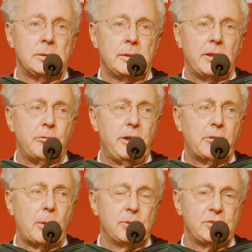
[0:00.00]
that Reed
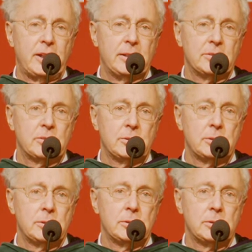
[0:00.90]
represents.
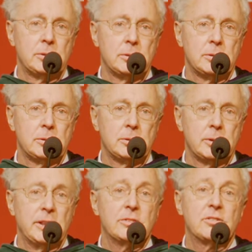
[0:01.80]

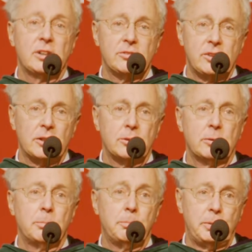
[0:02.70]
This, as
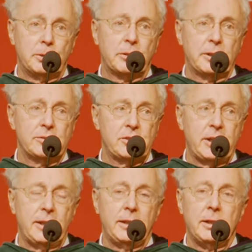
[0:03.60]
Doctor Bilger has
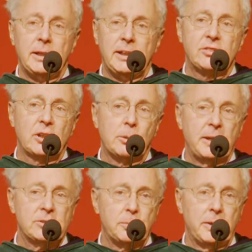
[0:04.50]
said, is a
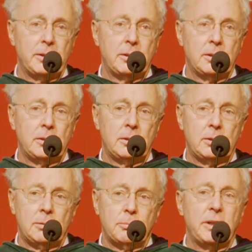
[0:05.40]
commencement,
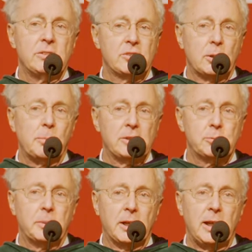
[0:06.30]
but it is a
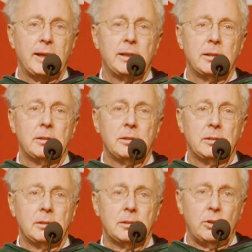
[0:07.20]
commencement like
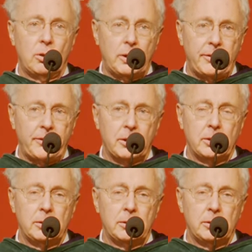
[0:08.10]
no other.